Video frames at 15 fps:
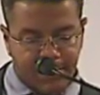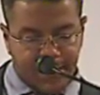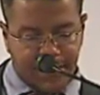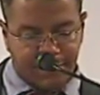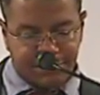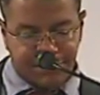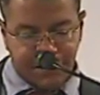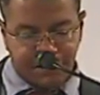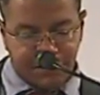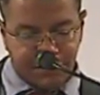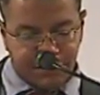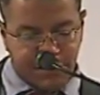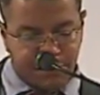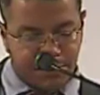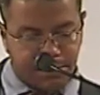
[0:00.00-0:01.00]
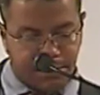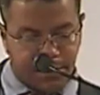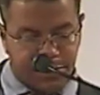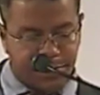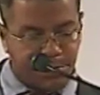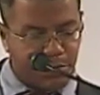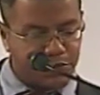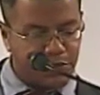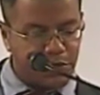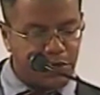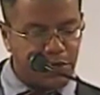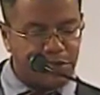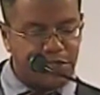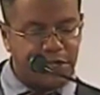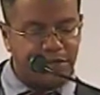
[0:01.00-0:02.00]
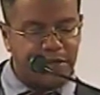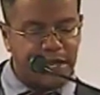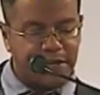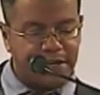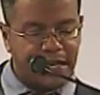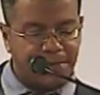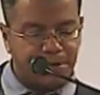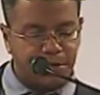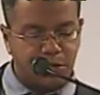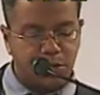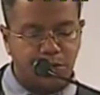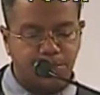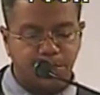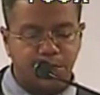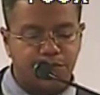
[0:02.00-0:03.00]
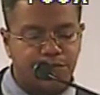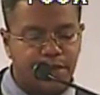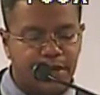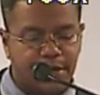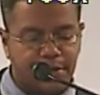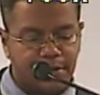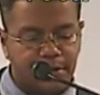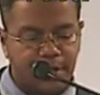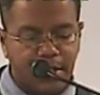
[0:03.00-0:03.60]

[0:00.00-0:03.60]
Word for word: have suffered so much persecution if they had kept a lower profile.